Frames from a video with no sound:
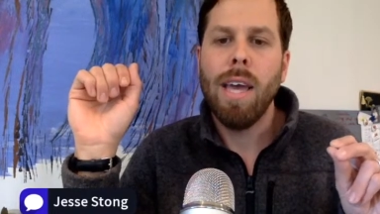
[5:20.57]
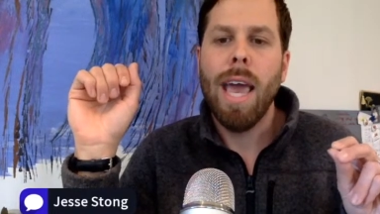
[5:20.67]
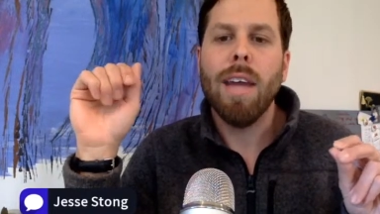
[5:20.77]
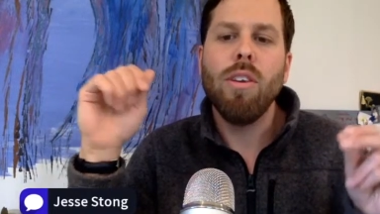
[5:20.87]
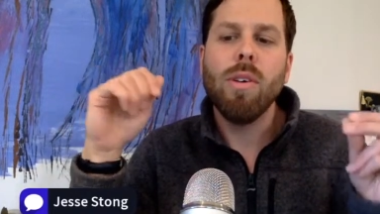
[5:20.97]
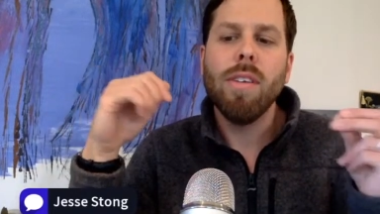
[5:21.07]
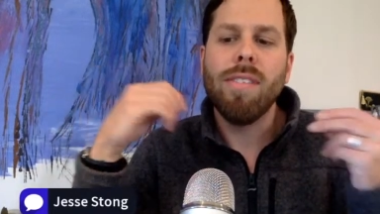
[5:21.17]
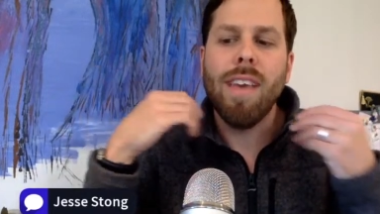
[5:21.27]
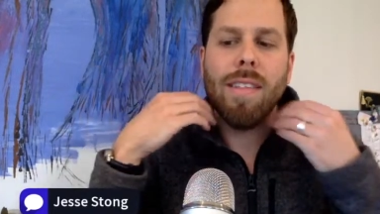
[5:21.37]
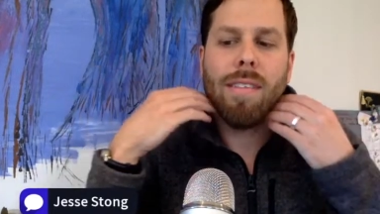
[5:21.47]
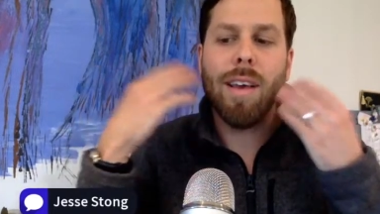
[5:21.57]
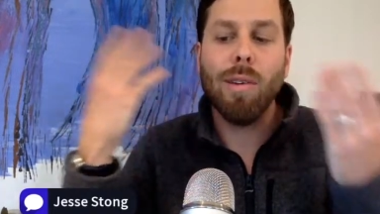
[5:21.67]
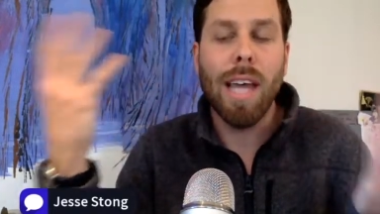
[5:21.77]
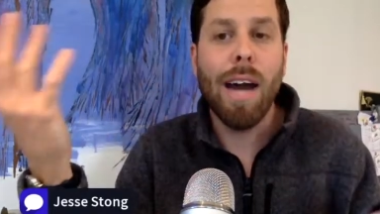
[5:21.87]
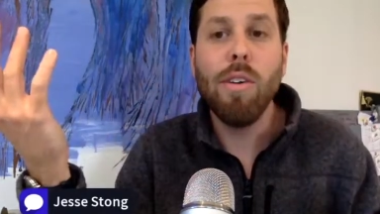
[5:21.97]
And you could say this
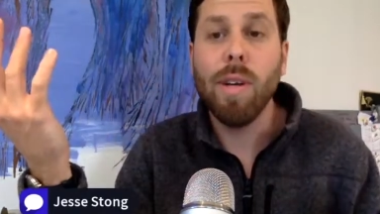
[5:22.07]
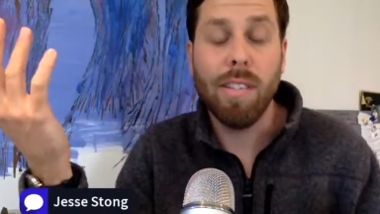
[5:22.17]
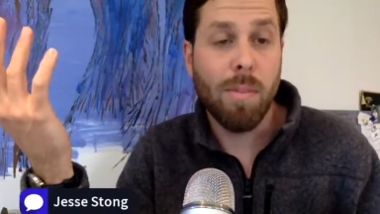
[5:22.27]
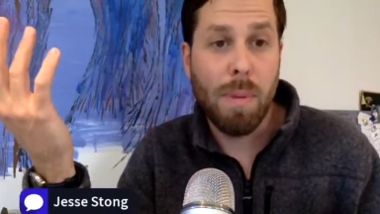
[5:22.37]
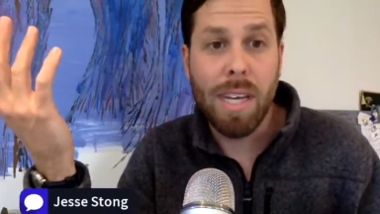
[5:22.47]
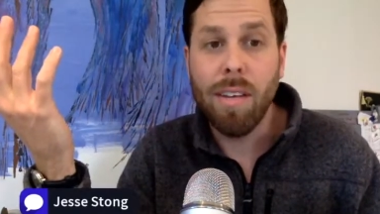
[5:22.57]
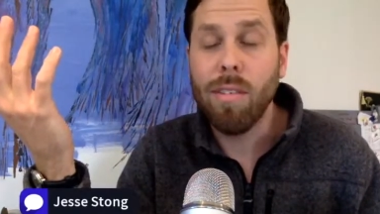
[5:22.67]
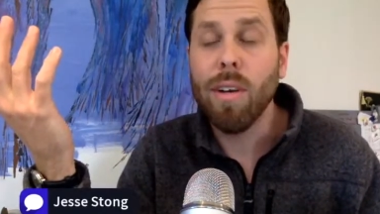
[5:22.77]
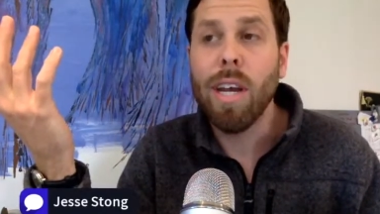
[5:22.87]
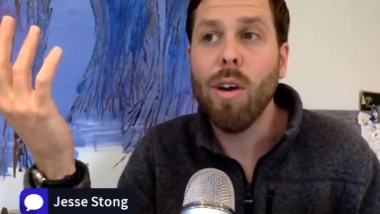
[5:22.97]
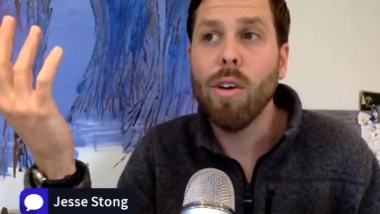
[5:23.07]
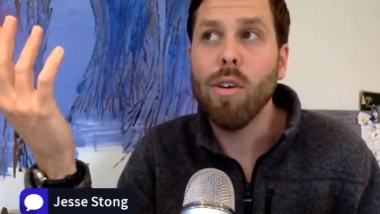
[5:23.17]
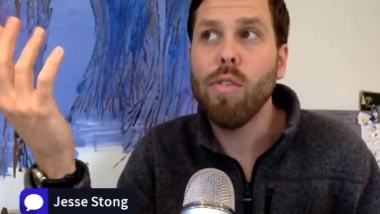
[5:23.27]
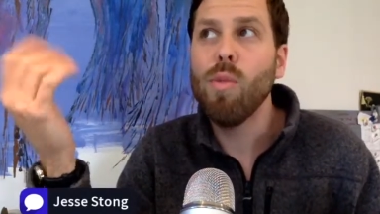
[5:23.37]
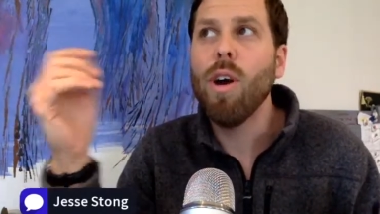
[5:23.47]
out loud. You can speak as your character
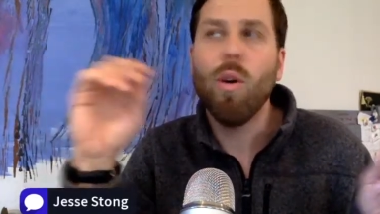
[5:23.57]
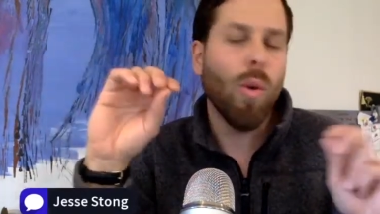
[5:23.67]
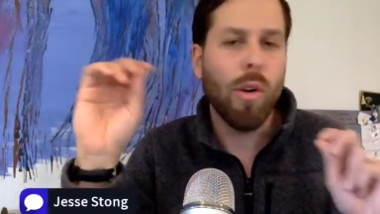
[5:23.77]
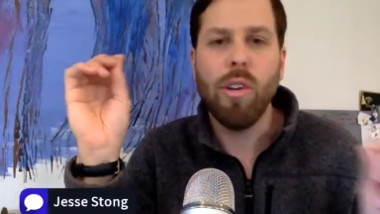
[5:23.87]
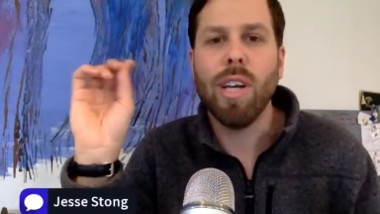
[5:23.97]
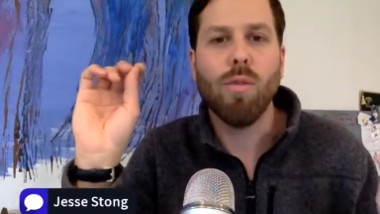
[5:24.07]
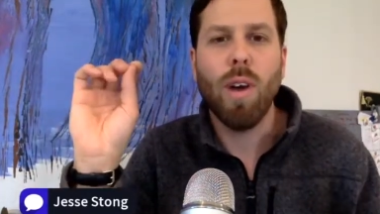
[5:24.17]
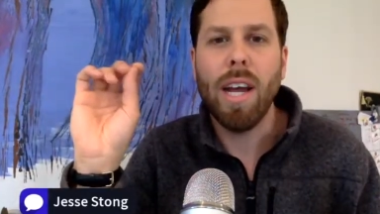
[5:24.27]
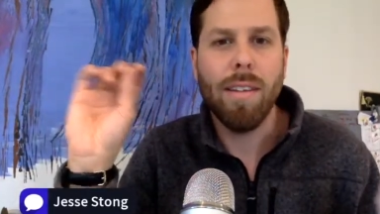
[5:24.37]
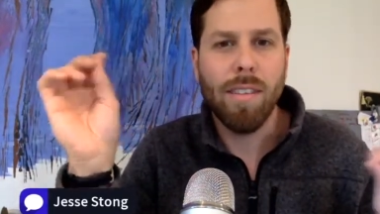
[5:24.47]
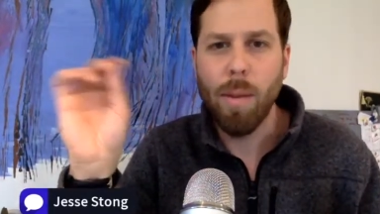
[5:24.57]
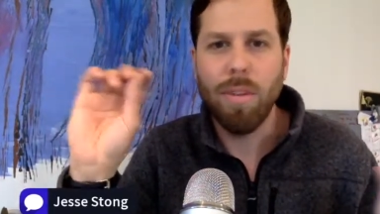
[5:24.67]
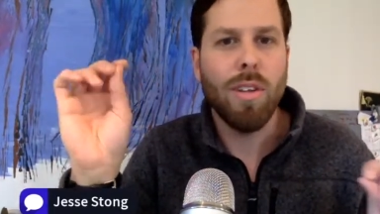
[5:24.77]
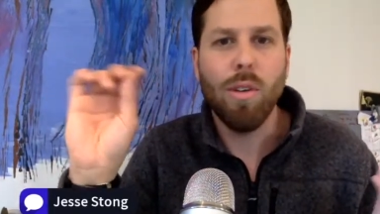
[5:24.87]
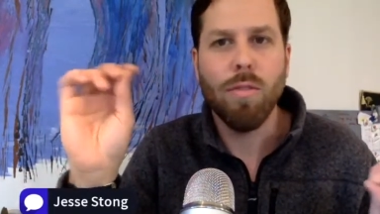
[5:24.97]
if you want, or you can write. It's up
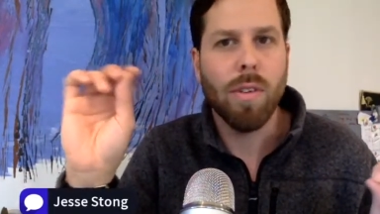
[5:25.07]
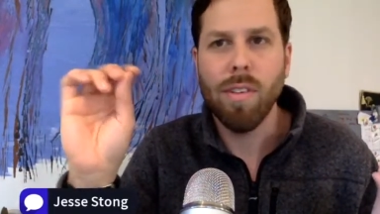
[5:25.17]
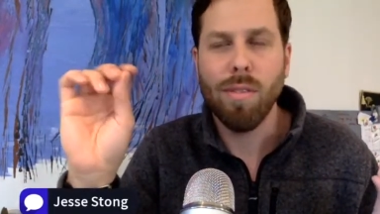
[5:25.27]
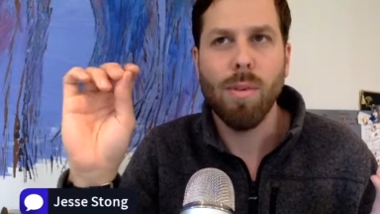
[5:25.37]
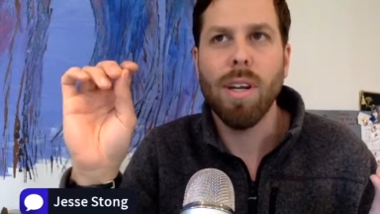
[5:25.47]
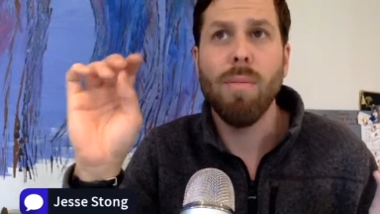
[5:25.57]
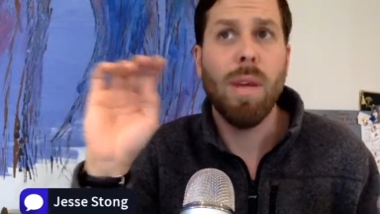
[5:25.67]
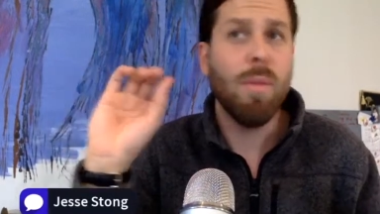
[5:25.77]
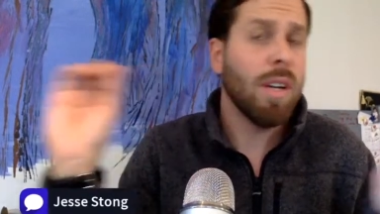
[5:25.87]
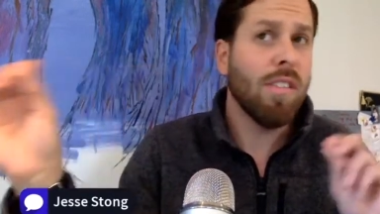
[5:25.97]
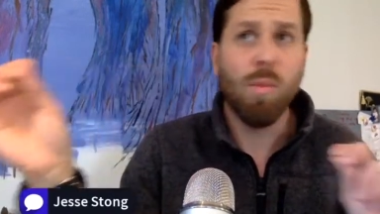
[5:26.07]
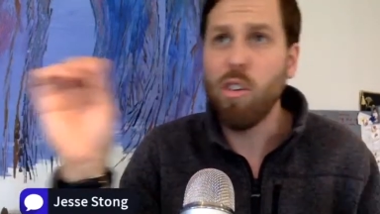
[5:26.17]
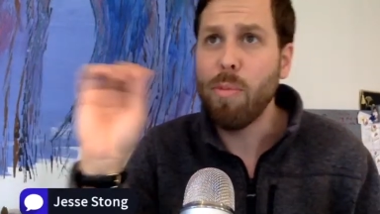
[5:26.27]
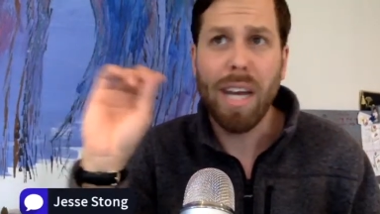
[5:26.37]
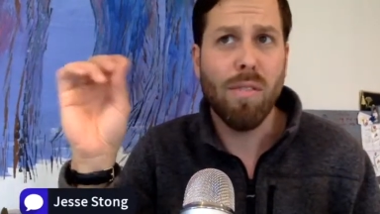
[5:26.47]
to you for this one. And maybe you can
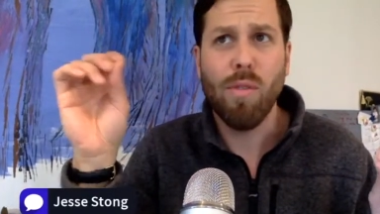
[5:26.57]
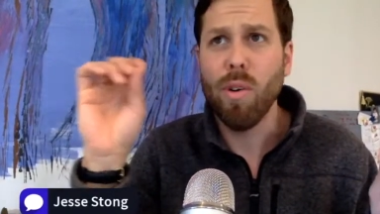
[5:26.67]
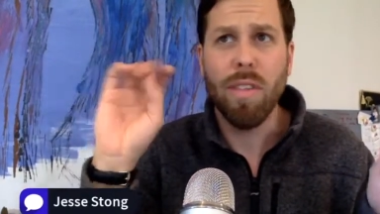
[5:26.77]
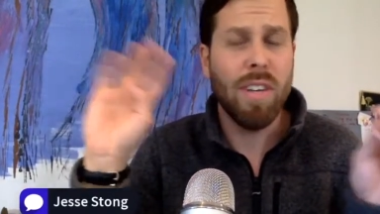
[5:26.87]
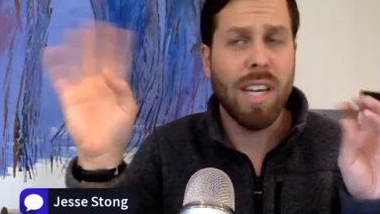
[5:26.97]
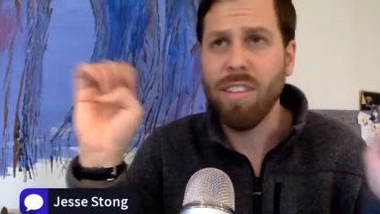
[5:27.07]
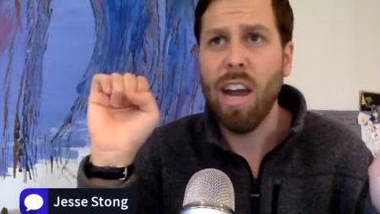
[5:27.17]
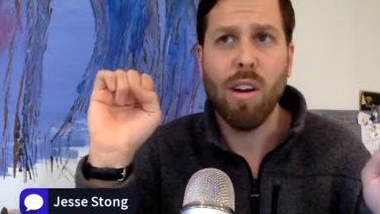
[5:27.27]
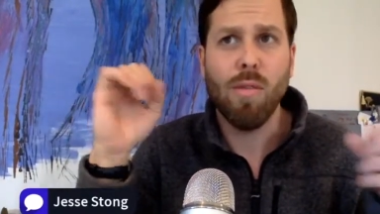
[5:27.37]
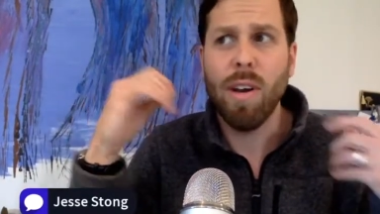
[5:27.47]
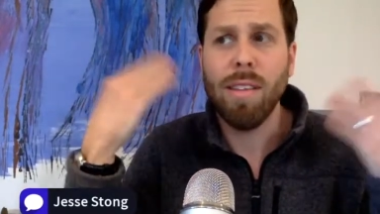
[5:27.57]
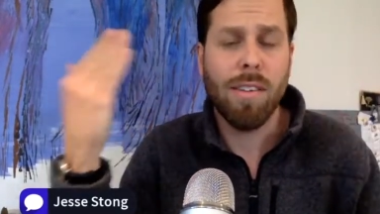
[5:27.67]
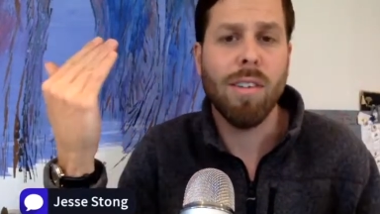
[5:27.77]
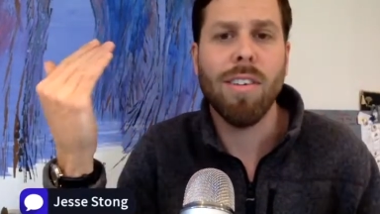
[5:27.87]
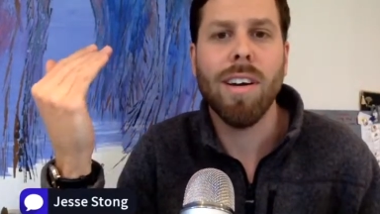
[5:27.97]
switch back and forth. If you get tired of writing,
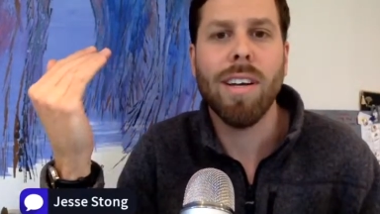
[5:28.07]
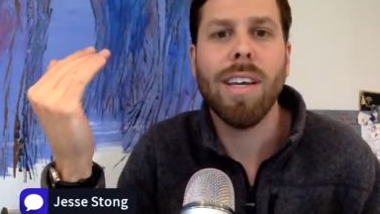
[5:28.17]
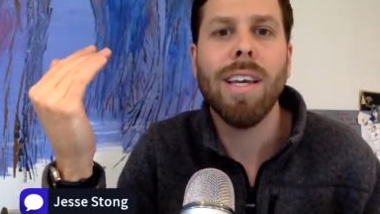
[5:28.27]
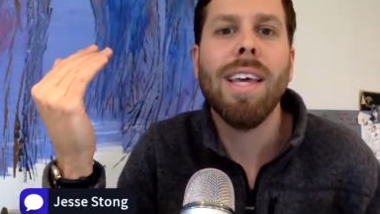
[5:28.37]
start talking.